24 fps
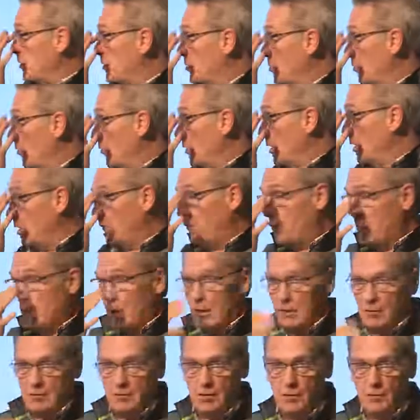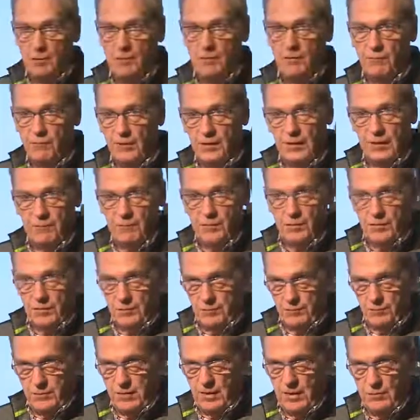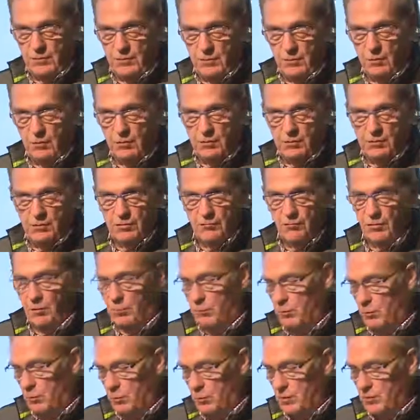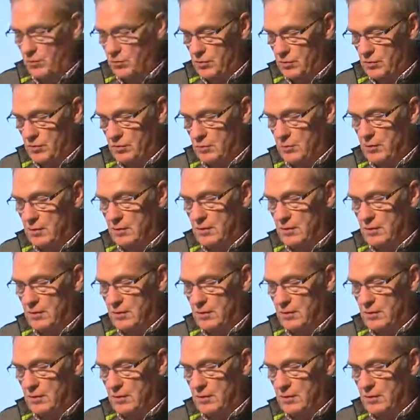story, and if you get totally fed up, just tell me or interrupt with questions,